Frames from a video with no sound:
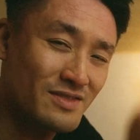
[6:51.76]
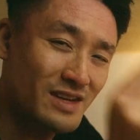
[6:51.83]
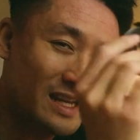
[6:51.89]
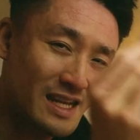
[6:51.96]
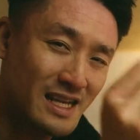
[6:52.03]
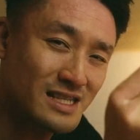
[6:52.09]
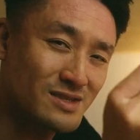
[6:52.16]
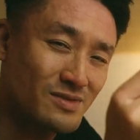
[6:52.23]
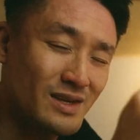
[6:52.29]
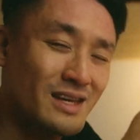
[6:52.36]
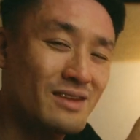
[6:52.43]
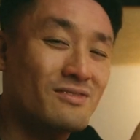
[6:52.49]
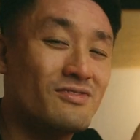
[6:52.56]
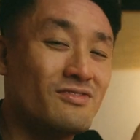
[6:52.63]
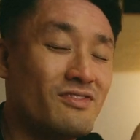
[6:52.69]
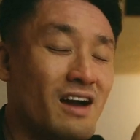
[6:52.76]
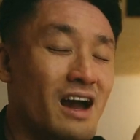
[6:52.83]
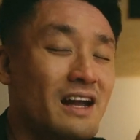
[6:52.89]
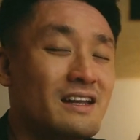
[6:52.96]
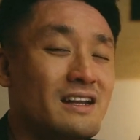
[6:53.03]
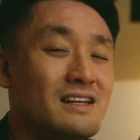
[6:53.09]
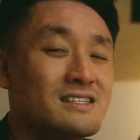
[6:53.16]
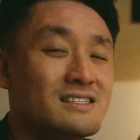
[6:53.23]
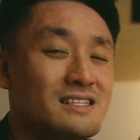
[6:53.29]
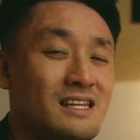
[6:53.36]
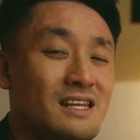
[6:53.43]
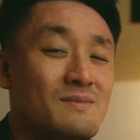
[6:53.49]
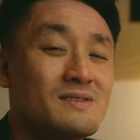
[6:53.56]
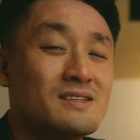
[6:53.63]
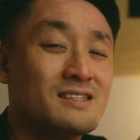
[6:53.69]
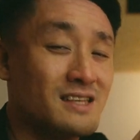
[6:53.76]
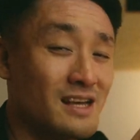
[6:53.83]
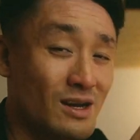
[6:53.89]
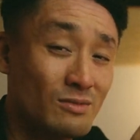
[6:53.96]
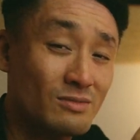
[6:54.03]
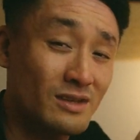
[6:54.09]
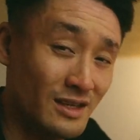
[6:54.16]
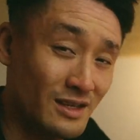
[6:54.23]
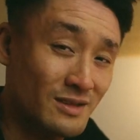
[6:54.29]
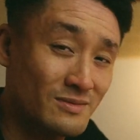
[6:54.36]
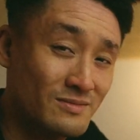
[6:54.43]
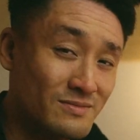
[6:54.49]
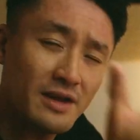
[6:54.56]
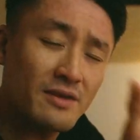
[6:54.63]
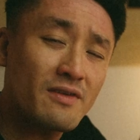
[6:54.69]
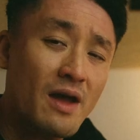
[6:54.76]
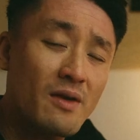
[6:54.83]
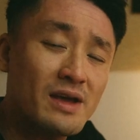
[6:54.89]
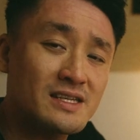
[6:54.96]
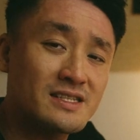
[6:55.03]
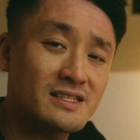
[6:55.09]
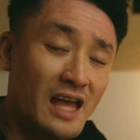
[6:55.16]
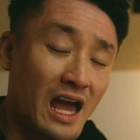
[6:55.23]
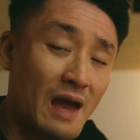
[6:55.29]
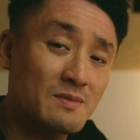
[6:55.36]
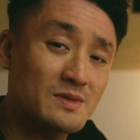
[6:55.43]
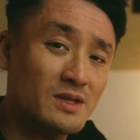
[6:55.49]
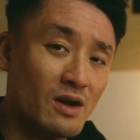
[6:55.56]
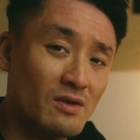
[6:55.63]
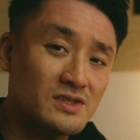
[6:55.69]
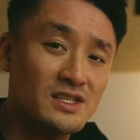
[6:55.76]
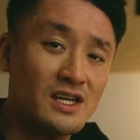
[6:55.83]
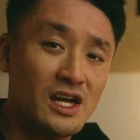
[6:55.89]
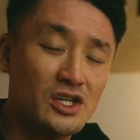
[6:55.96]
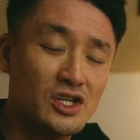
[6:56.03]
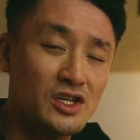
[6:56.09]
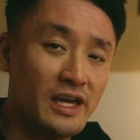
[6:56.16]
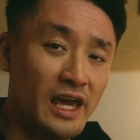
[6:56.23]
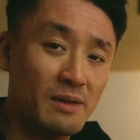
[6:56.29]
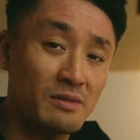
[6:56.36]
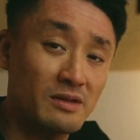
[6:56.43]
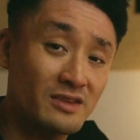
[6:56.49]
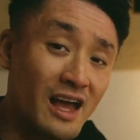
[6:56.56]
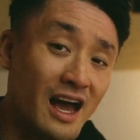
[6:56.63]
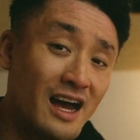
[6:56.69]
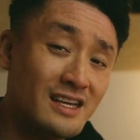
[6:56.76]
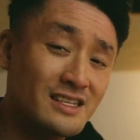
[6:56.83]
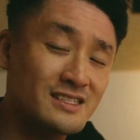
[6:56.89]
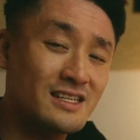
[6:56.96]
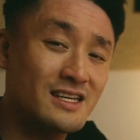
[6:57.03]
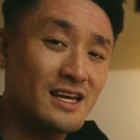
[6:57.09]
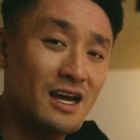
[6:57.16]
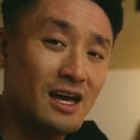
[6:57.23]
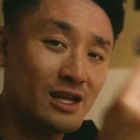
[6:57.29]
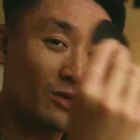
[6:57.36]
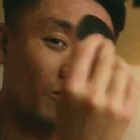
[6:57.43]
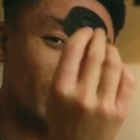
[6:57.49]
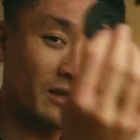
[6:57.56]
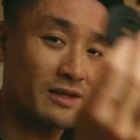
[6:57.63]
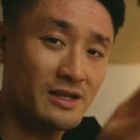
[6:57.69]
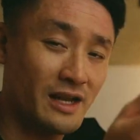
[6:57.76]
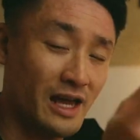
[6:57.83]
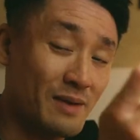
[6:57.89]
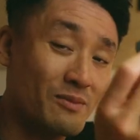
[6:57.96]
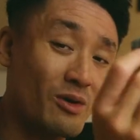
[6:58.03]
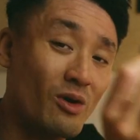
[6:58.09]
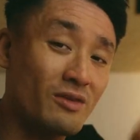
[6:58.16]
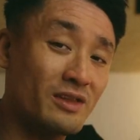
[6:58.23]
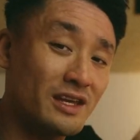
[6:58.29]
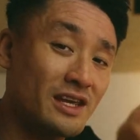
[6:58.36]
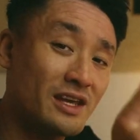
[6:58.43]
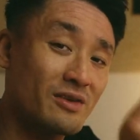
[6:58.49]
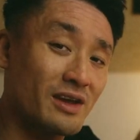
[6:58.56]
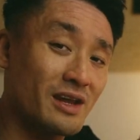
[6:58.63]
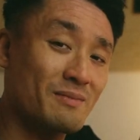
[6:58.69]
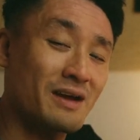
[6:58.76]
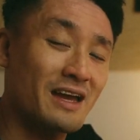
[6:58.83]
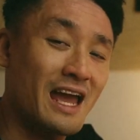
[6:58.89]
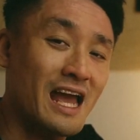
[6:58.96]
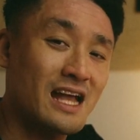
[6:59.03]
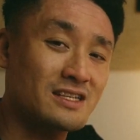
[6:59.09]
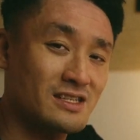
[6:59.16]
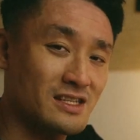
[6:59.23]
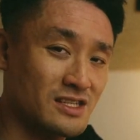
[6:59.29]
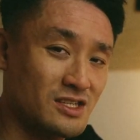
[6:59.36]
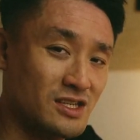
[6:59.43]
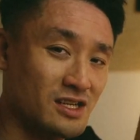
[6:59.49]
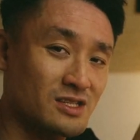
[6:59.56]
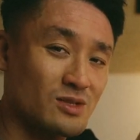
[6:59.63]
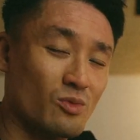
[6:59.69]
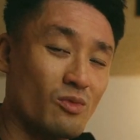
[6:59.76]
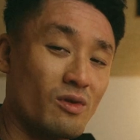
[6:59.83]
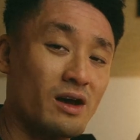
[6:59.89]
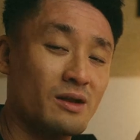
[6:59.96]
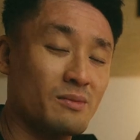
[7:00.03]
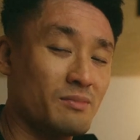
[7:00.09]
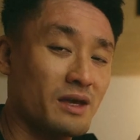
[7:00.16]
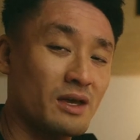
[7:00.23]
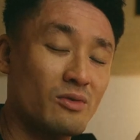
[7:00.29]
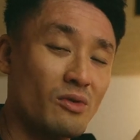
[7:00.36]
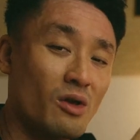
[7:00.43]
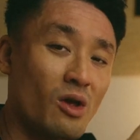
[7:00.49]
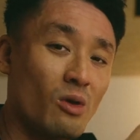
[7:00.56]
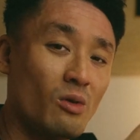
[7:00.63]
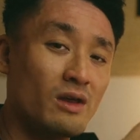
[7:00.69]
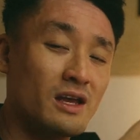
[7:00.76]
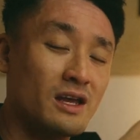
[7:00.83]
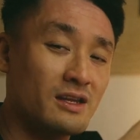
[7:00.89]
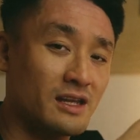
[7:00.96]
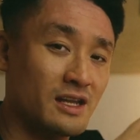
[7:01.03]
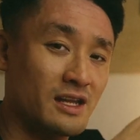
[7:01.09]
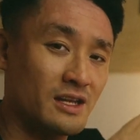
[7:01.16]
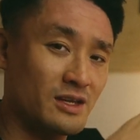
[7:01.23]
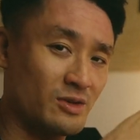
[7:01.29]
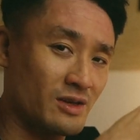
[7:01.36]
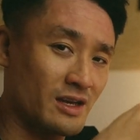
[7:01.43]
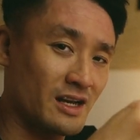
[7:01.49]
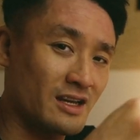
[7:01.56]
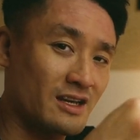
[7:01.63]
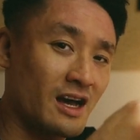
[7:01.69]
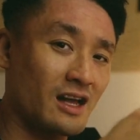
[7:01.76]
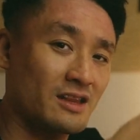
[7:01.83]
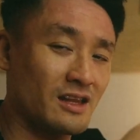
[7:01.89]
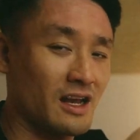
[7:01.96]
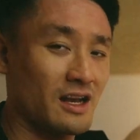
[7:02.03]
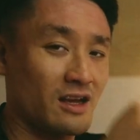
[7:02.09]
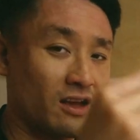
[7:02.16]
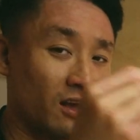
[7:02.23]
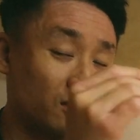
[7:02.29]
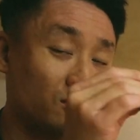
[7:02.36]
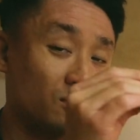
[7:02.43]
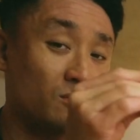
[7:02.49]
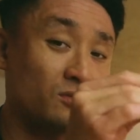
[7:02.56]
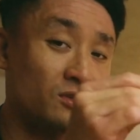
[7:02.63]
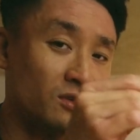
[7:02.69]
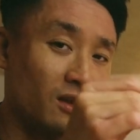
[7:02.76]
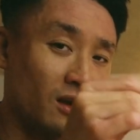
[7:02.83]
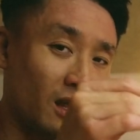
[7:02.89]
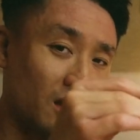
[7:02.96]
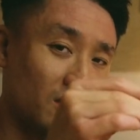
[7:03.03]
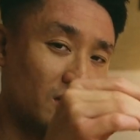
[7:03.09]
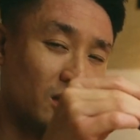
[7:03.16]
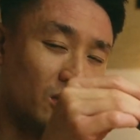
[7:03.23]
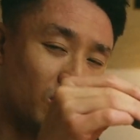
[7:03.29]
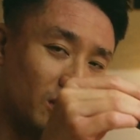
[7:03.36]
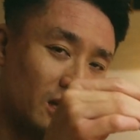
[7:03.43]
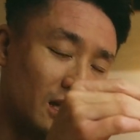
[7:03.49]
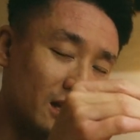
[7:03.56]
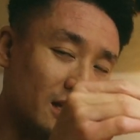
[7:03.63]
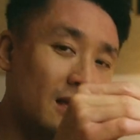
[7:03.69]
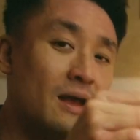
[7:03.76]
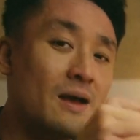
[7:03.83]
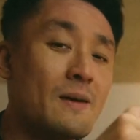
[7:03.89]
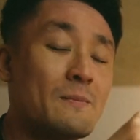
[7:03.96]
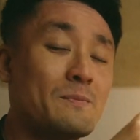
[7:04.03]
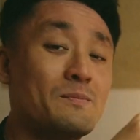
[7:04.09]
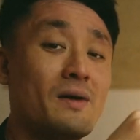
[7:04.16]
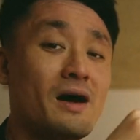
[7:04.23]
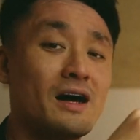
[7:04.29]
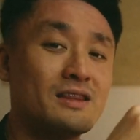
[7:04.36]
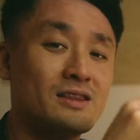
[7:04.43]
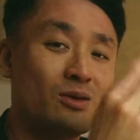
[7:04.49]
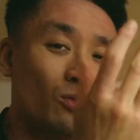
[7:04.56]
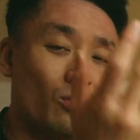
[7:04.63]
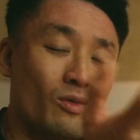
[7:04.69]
With this, we can finally sleep soundly. There are various types of such cable ties. The one that I'm holding here in my hands is just one big roll that you need kind of cut and custom to the length that you need. But the